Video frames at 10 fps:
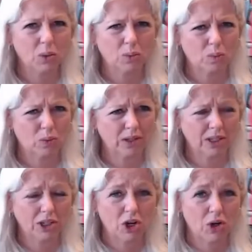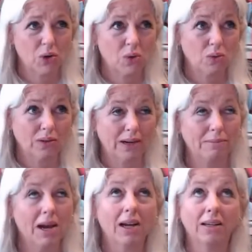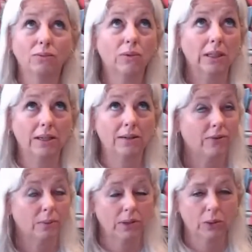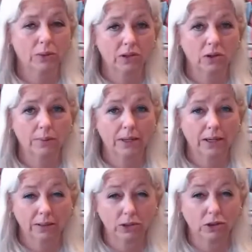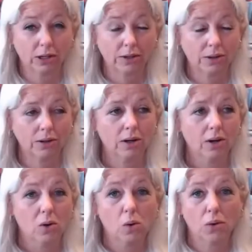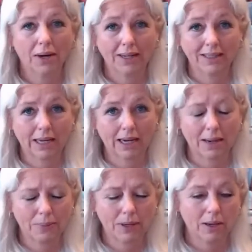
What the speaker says: really know. I'm not really familiar with Adobe Illustrator or Inkscape,